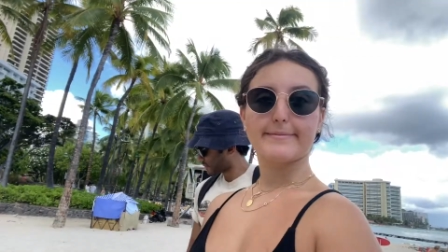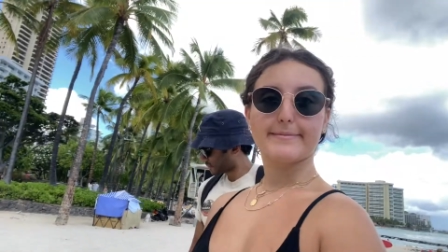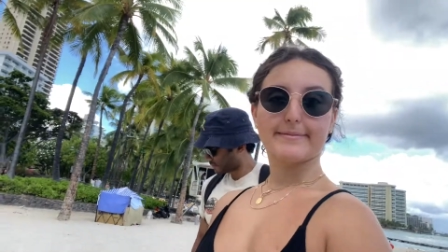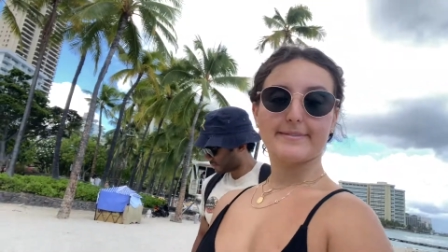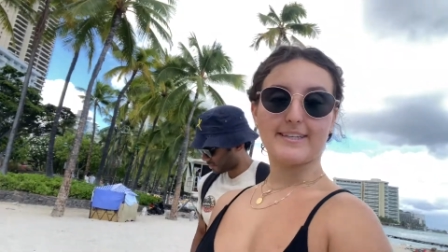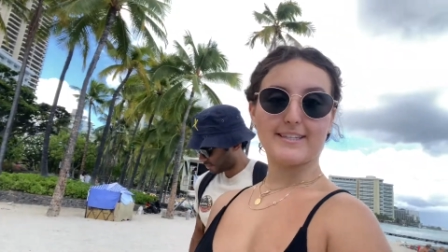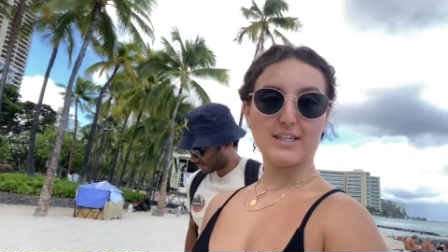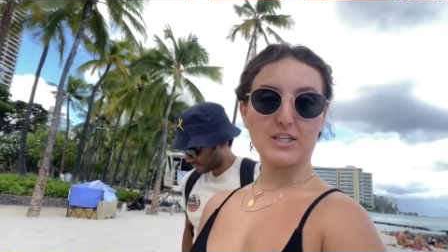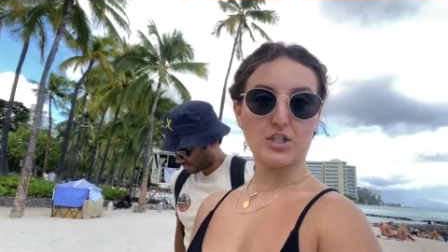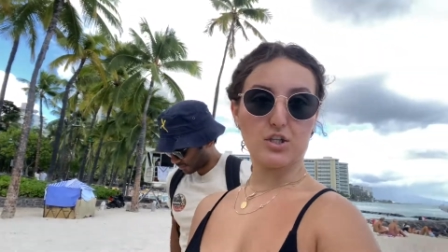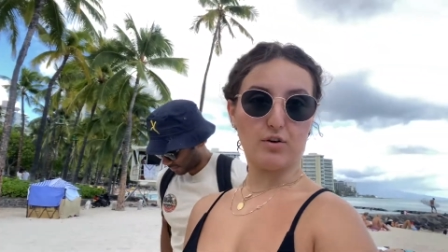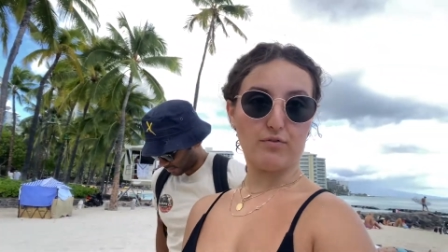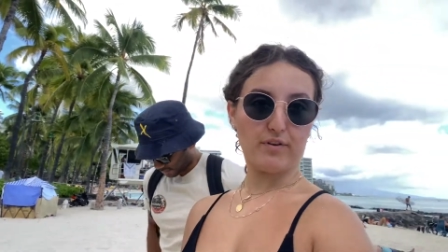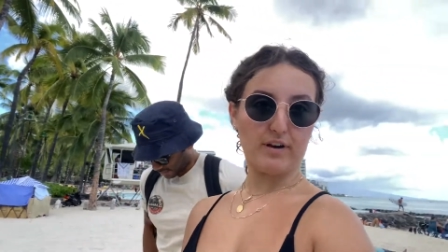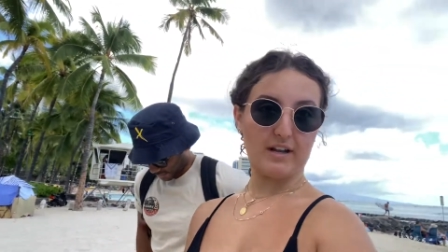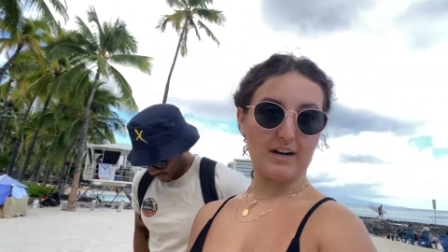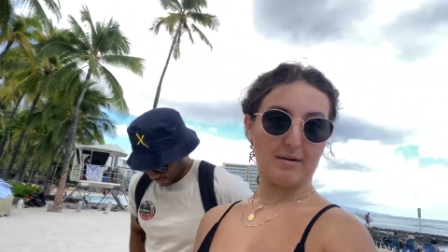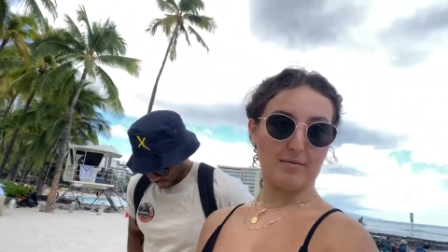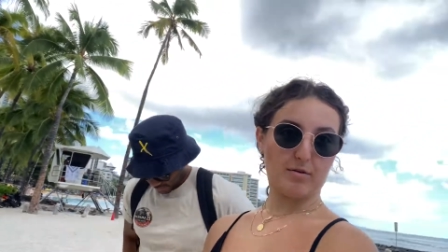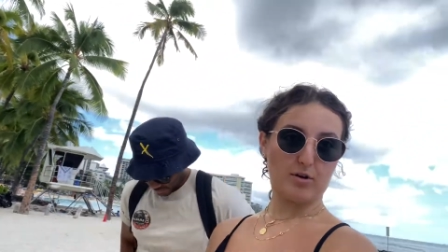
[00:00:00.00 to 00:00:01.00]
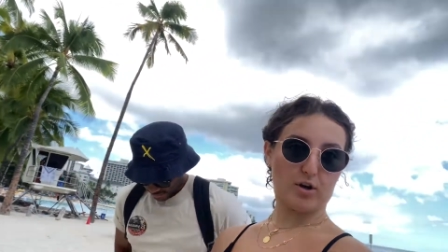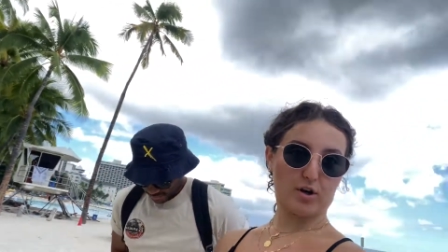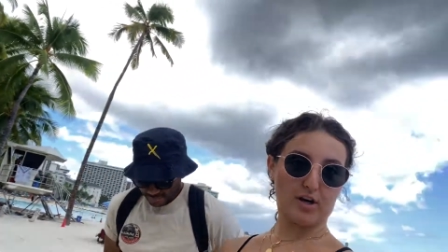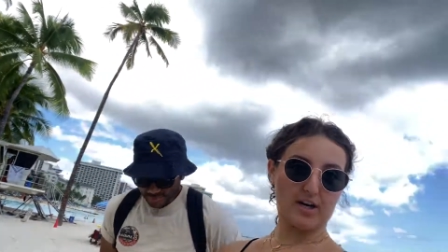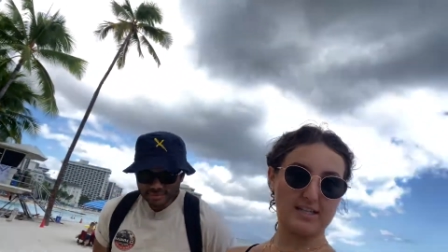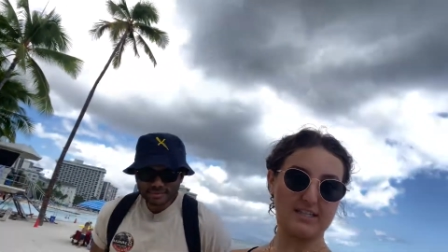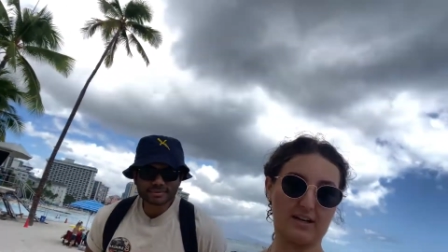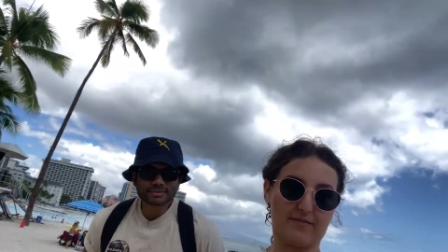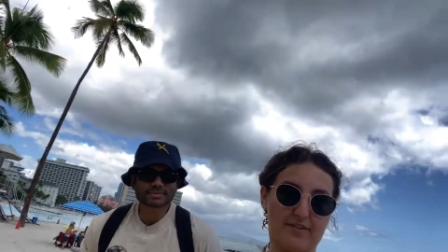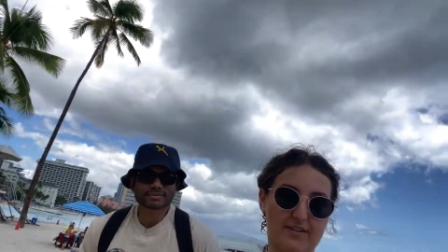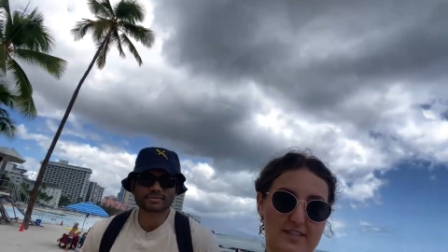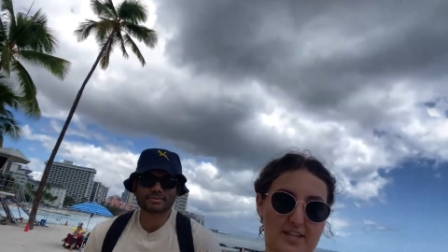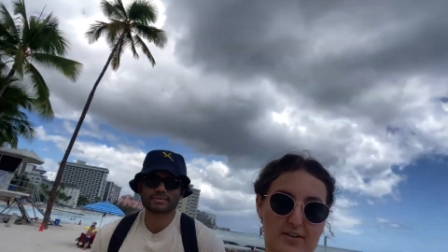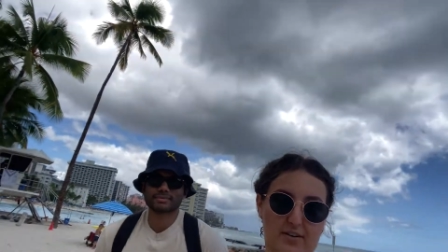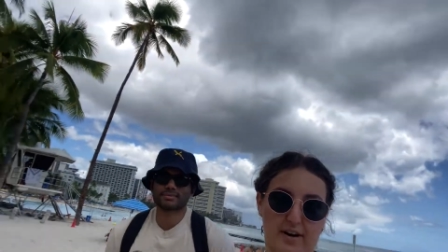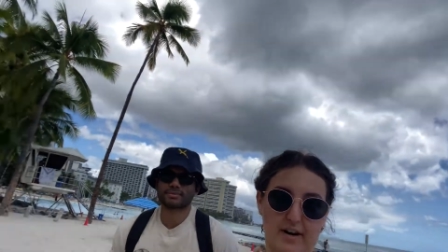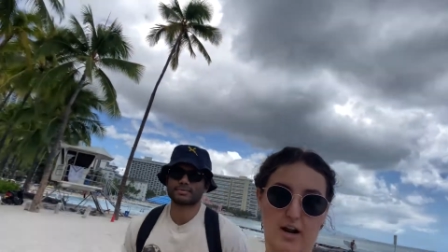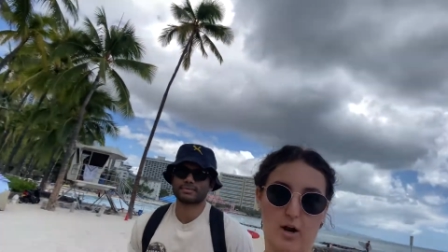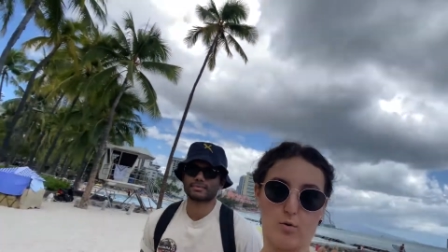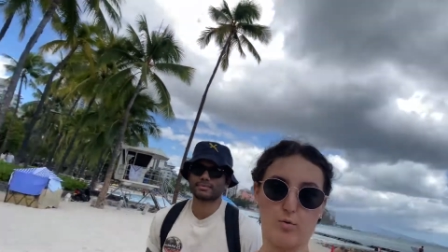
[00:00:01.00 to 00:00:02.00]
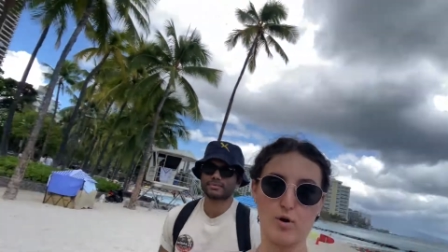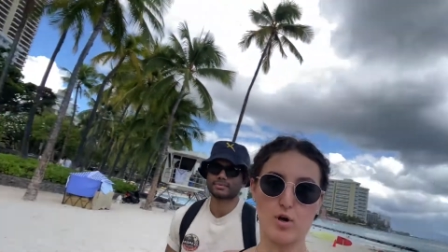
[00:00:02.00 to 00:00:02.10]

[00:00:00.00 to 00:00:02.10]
This is so fun. I you're on a selfie stick right now. Woo!